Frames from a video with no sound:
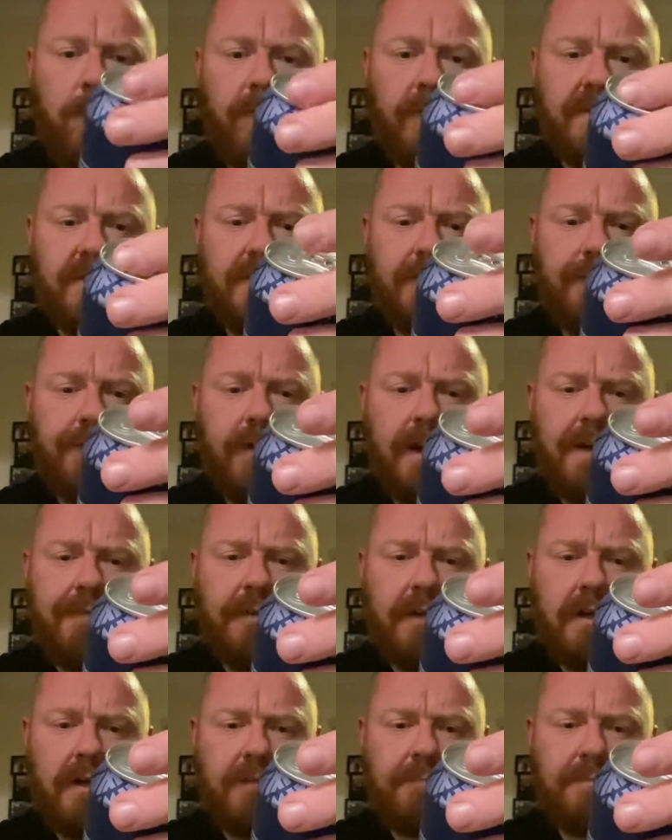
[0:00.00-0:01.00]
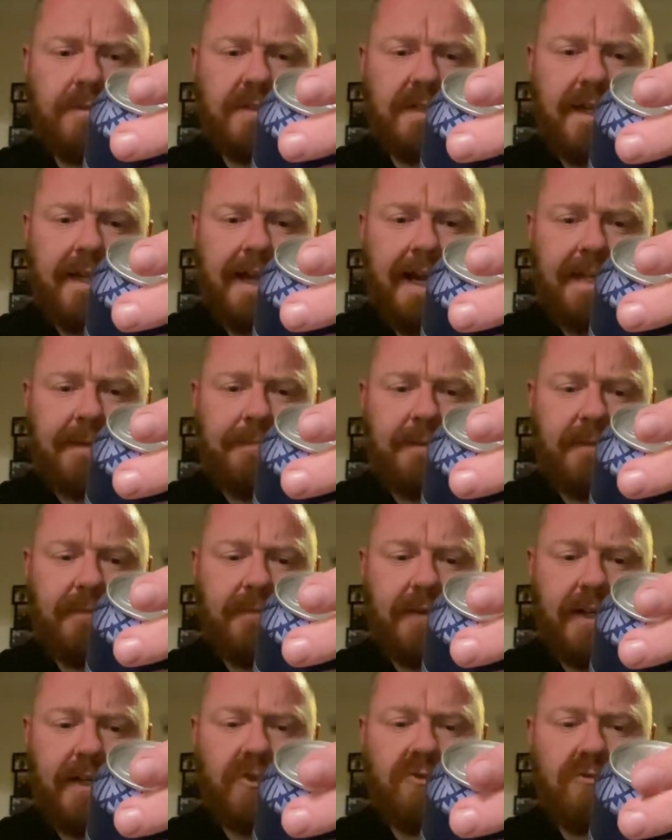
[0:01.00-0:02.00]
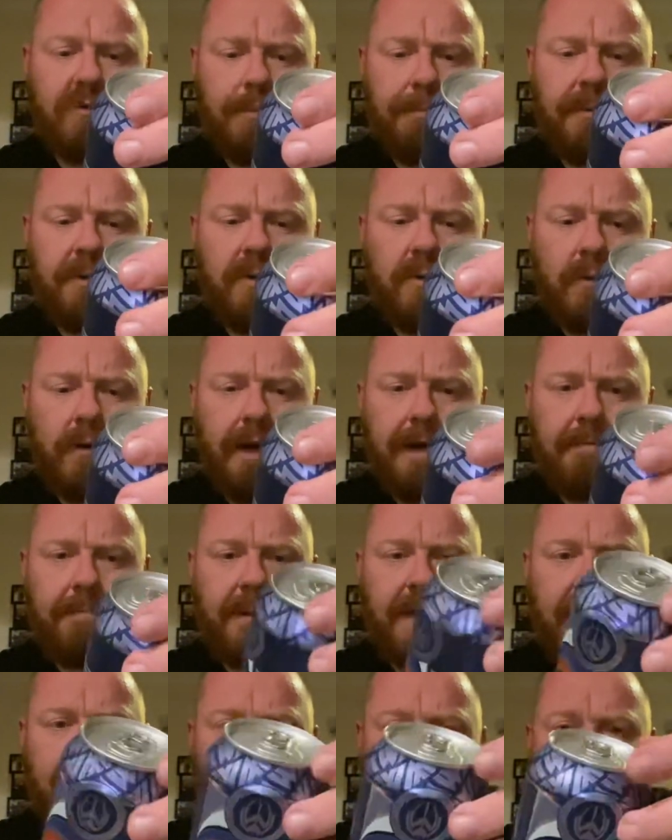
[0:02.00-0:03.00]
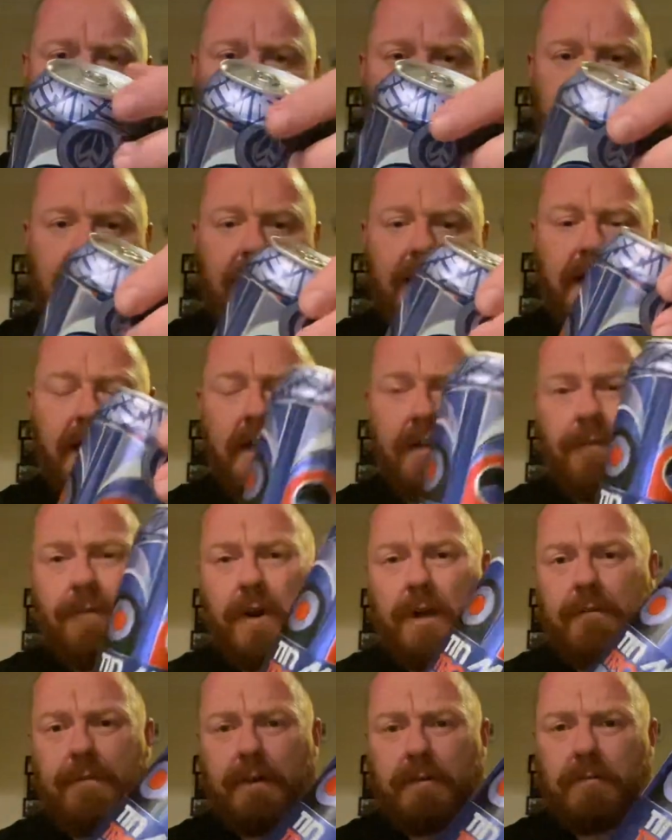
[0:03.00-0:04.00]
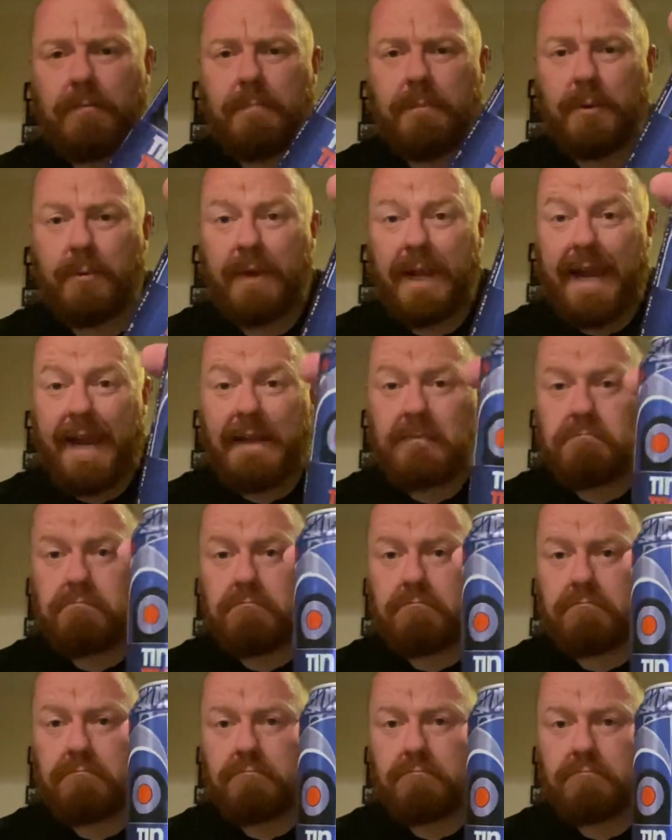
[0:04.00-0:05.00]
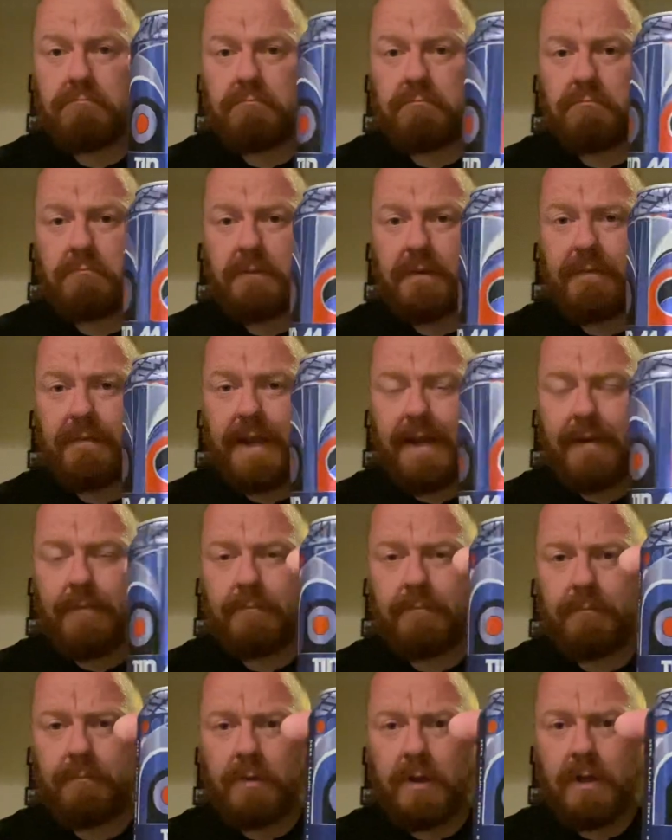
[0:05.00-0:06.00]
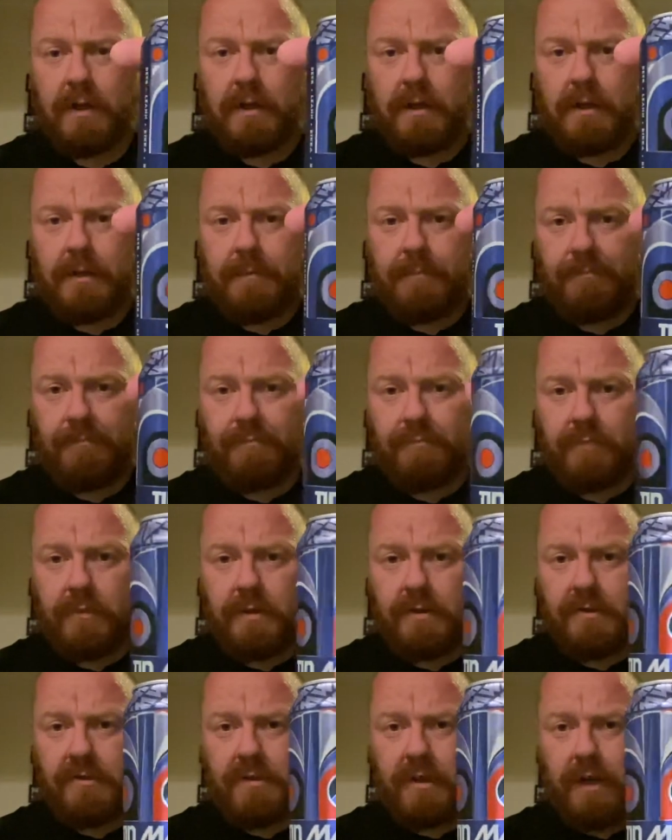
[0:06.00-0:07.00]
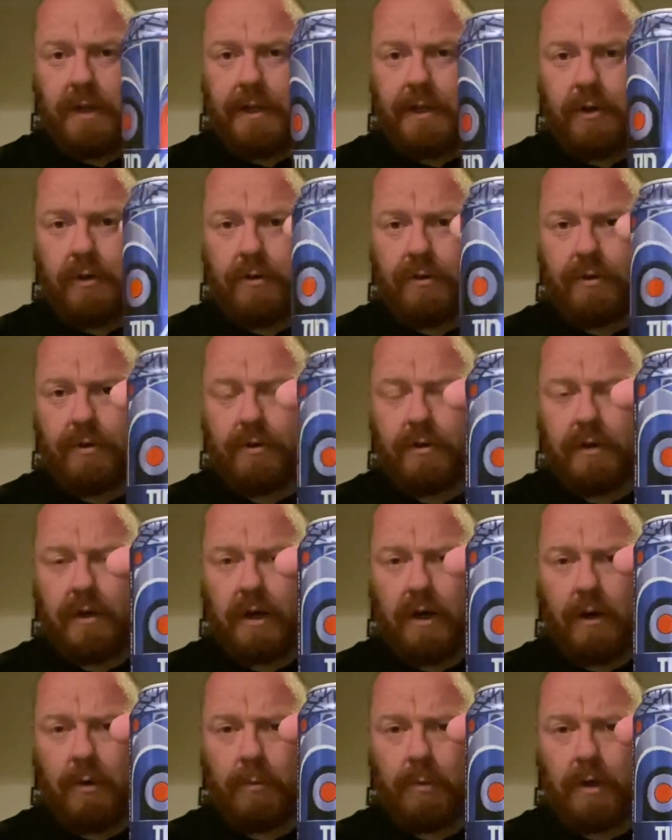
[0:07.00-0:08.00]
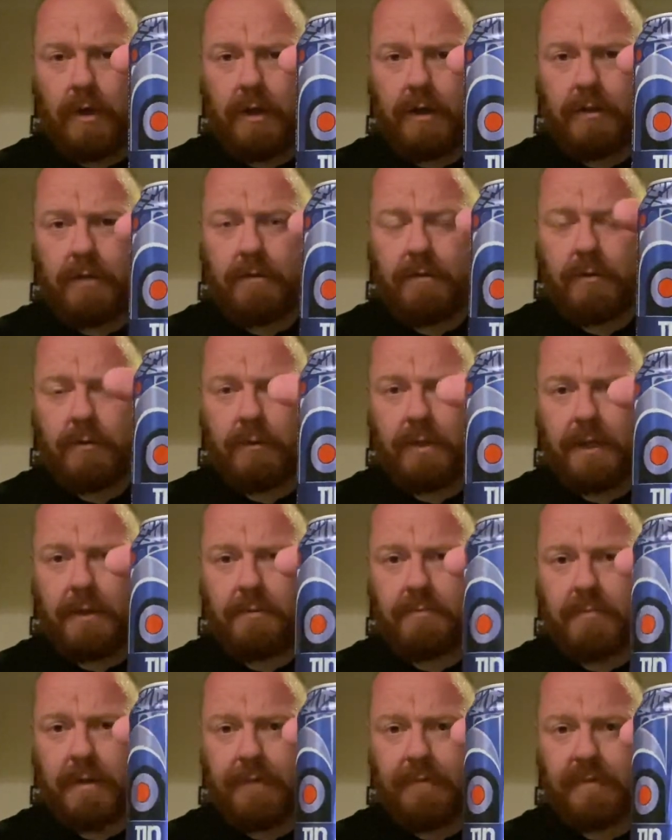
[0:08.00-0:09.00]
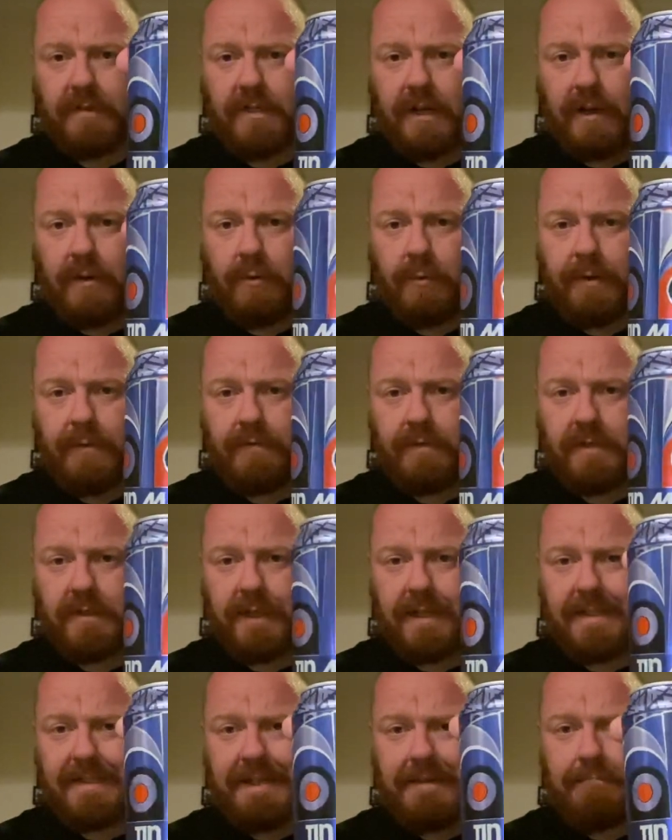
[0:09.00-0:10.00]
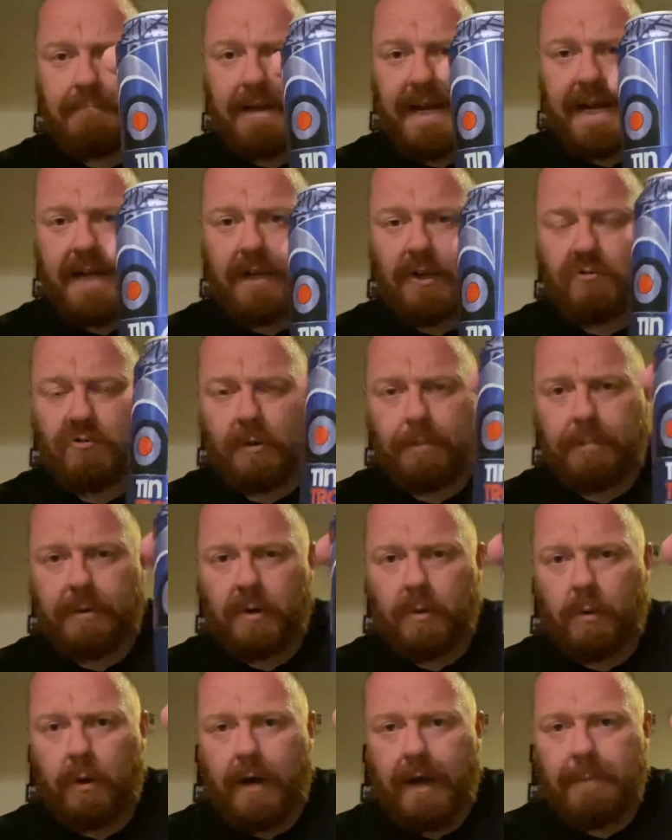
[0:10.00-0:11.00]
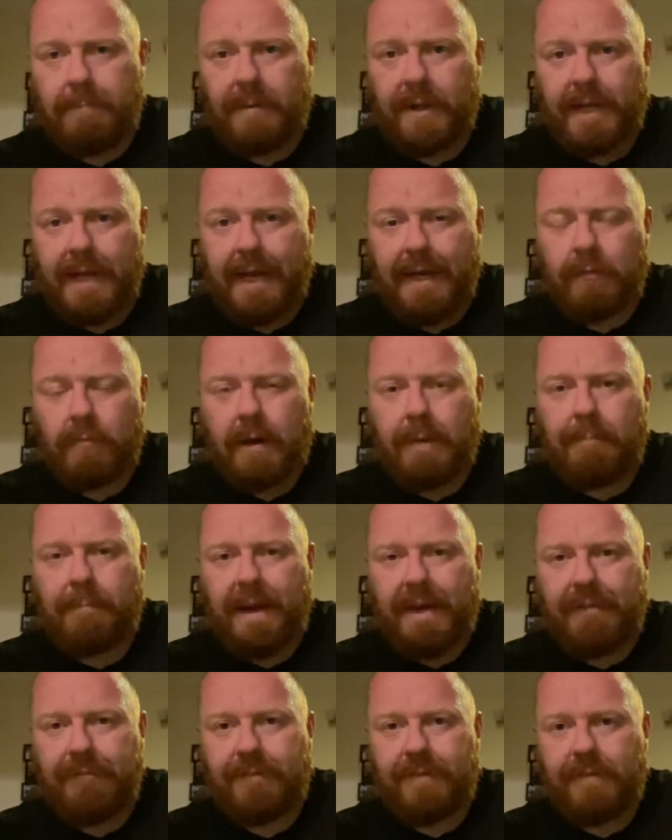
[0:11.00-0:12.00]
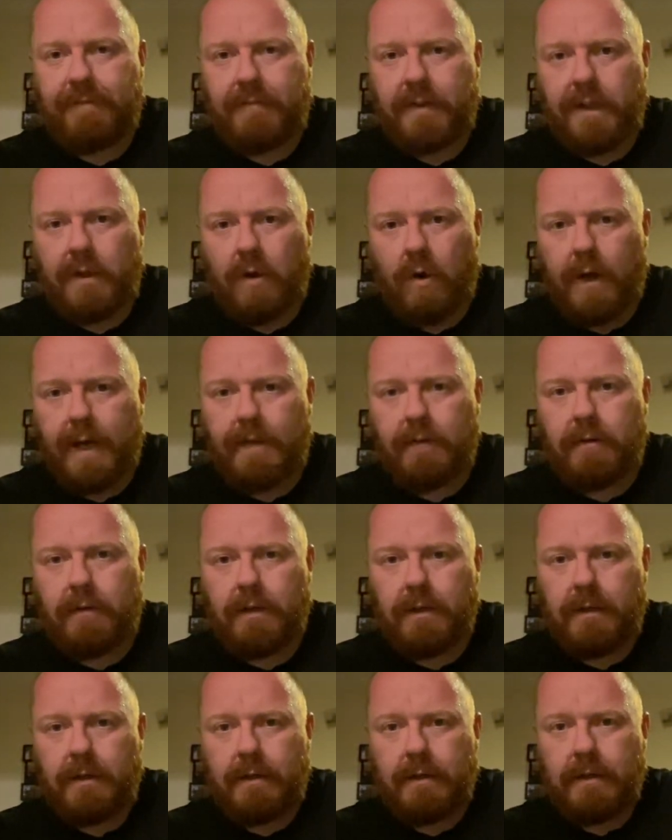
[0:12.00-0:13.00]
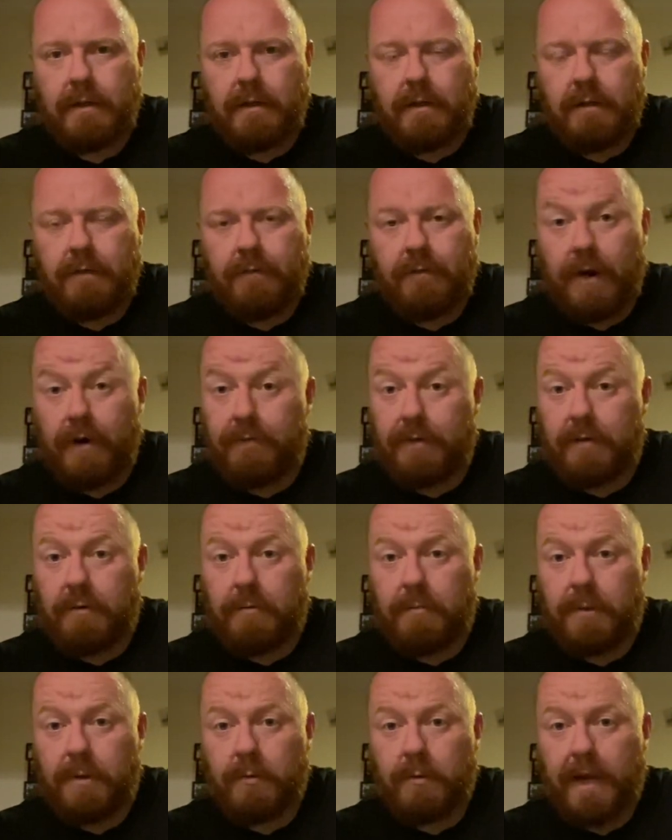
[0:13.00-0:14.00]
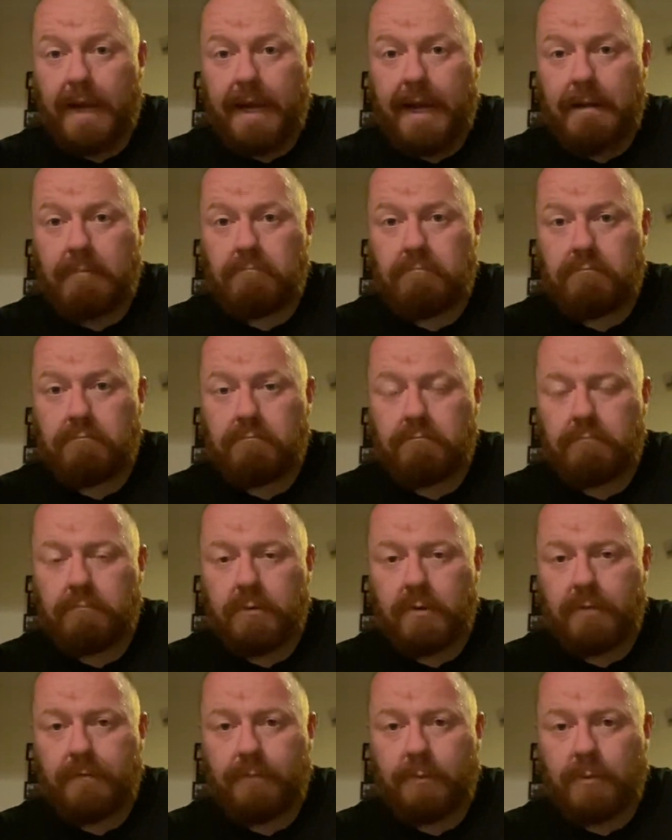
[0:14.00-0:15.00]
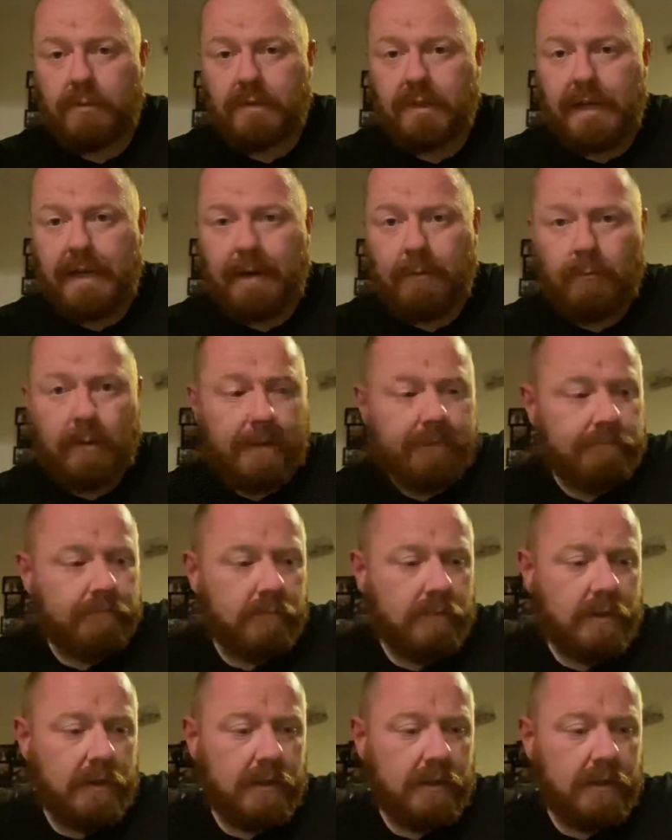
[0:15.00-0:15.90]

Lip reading: So 5.5% ABV Tropical IPA in a 500ml can with that slightly odd artwork that Williams Brothers go with. So the Tin Man Tropical IPA, £1.59, 500ml can. Look forward to that one.